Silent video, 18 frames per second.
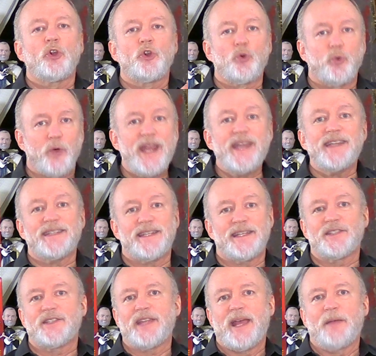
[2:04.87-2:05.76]
great
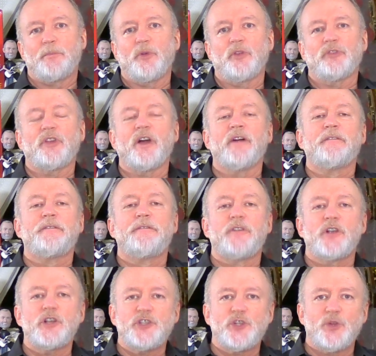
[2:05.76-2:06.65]
examples of
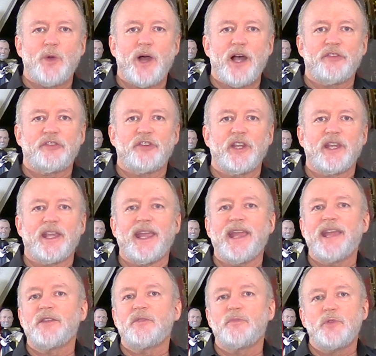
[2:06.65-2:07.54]
virtuosic
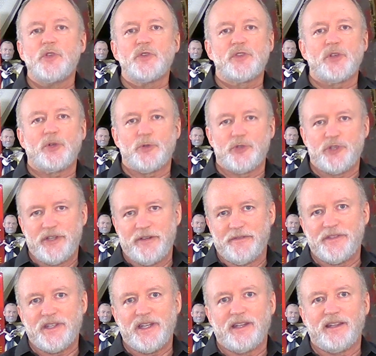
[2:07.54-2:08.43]
and musical
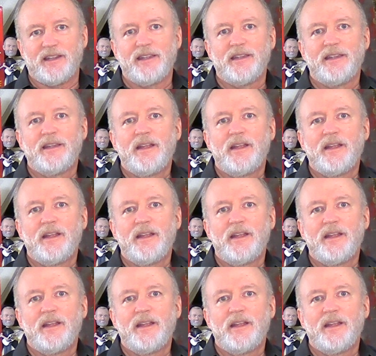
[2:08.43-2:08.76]
shifting,